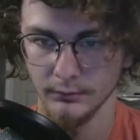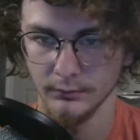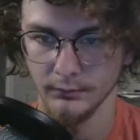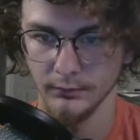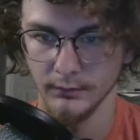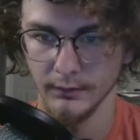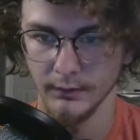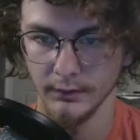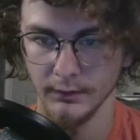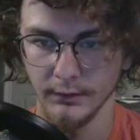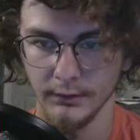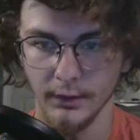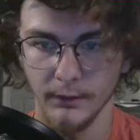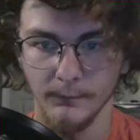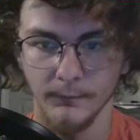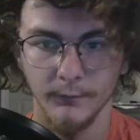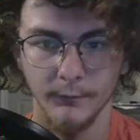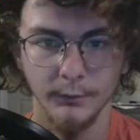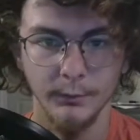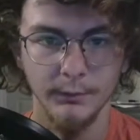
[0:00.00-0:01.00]
There you go.
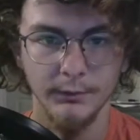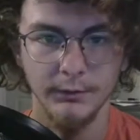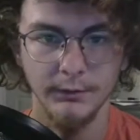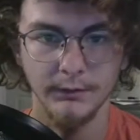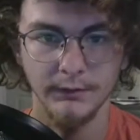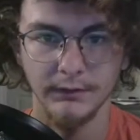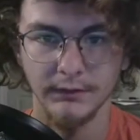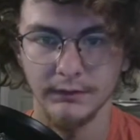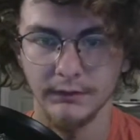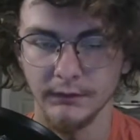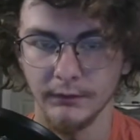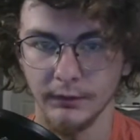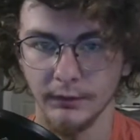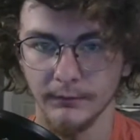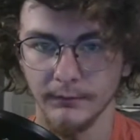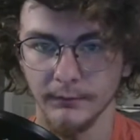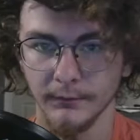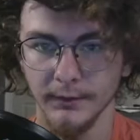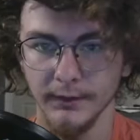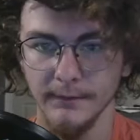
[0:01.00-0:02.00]
So we'll use this as our
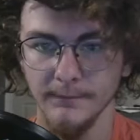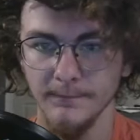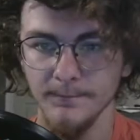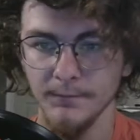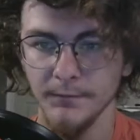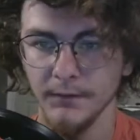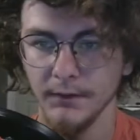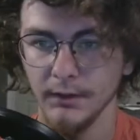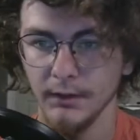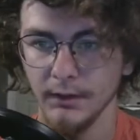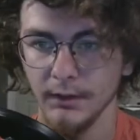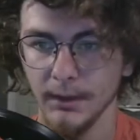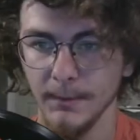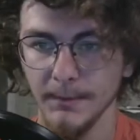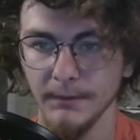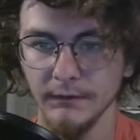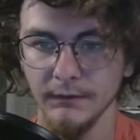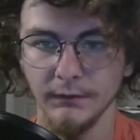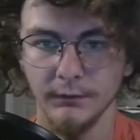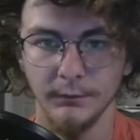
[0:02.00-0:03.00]
frame, and
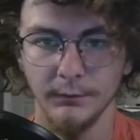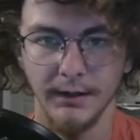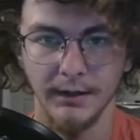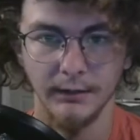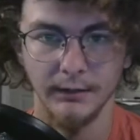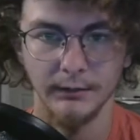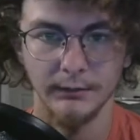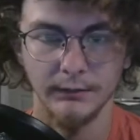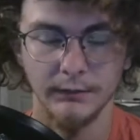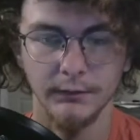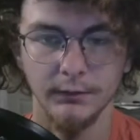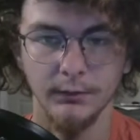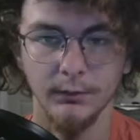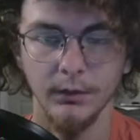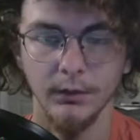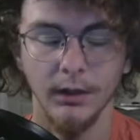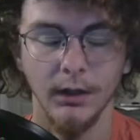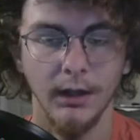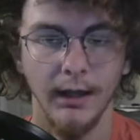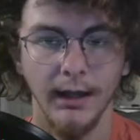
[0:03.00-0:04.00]
this is your background. So
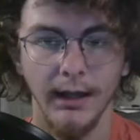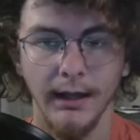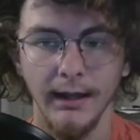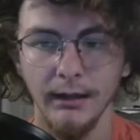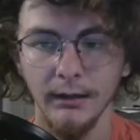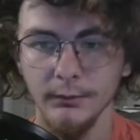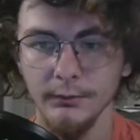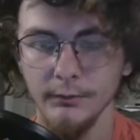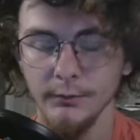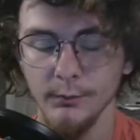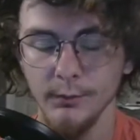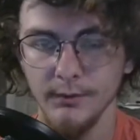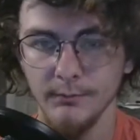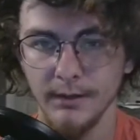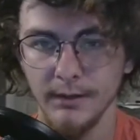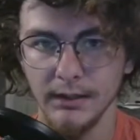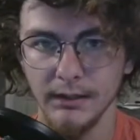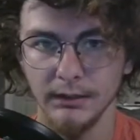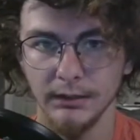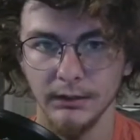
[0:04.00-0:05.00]
how do we
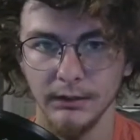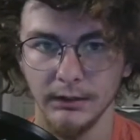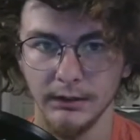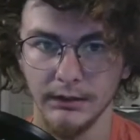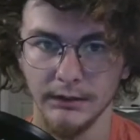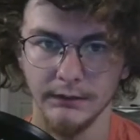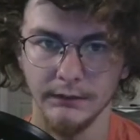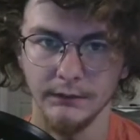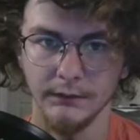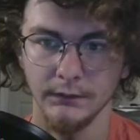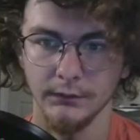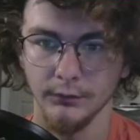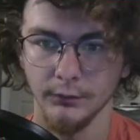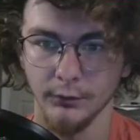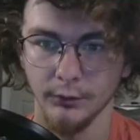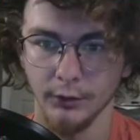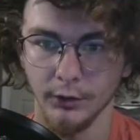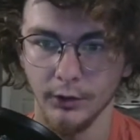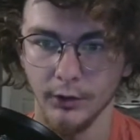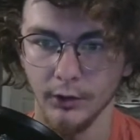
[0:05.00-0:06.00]
make this
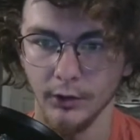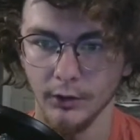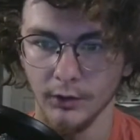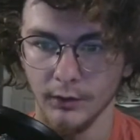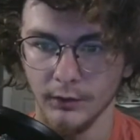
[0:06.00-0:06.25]
look